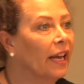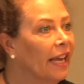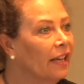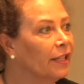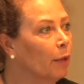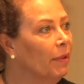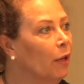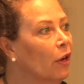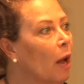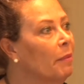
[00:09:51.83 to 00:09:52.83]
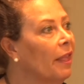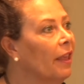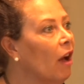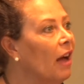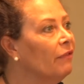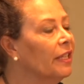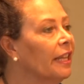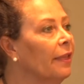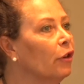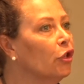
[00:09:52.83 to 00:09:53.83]
Again, somebody will come into the office
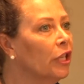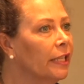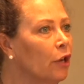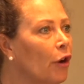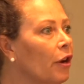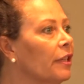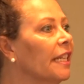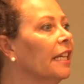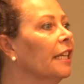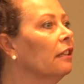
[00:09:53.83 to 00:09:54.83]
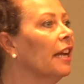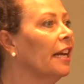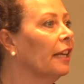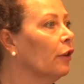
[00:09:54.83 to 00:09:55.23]
and they're just not articulating.